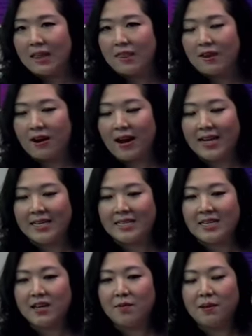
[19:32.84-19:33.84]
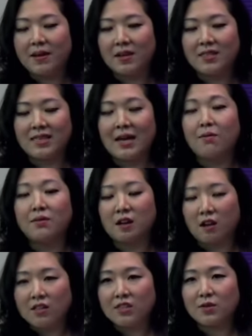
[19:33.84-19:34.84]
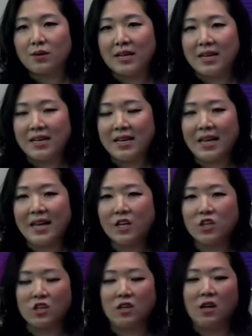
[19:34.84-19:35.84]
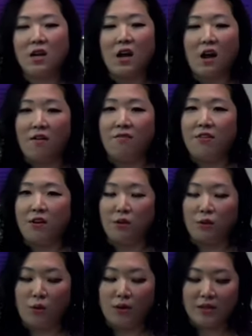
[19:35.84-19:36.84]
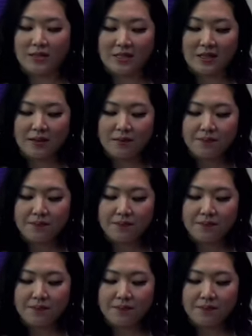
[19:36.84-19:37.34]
their ID because that was also an indication of their loyalty.